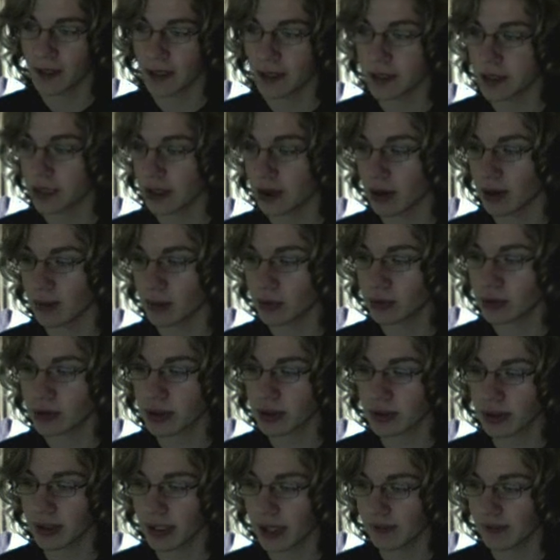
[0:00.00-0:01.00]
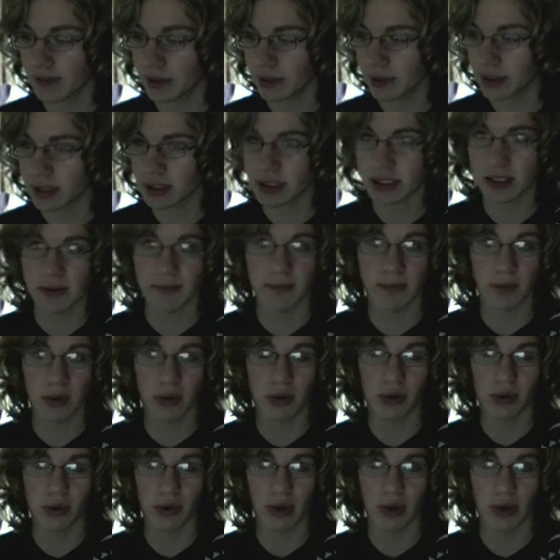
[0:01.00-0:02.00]
So I'm also going to have a look at some
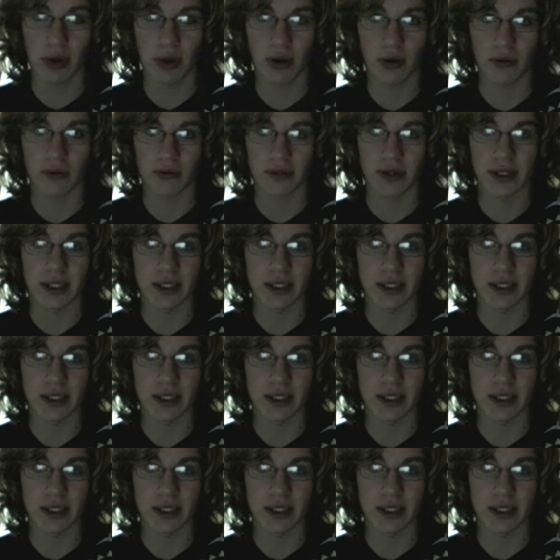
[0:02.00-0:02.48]
more of